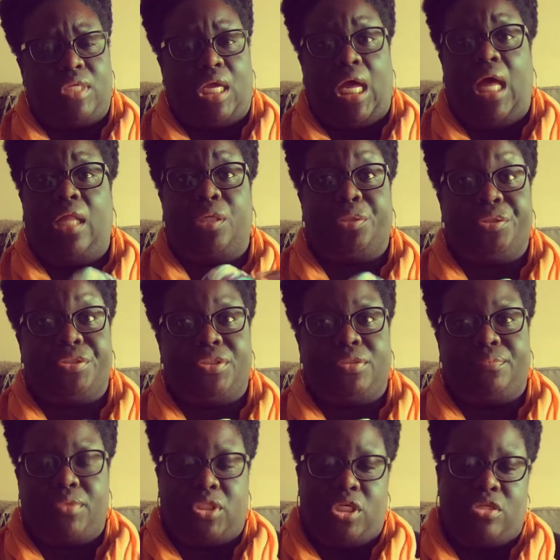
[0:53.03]
colors.
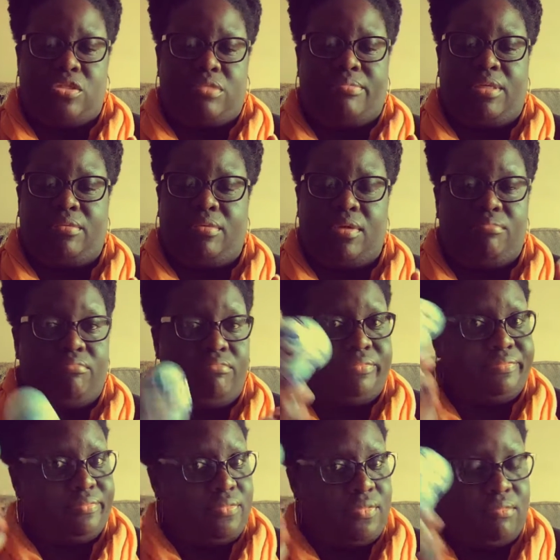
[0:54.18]
Excuse me.
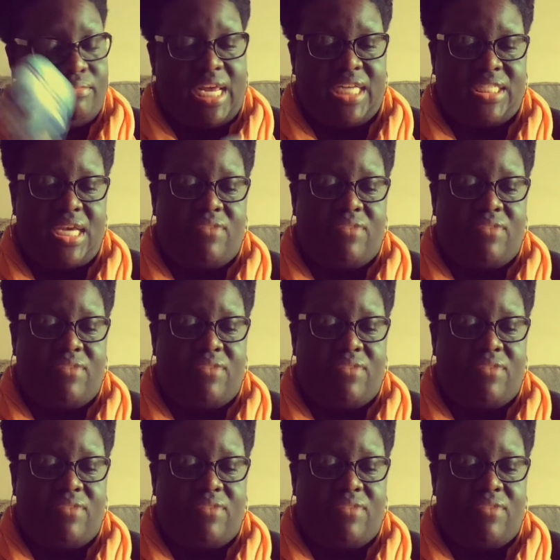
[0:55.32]
Blacked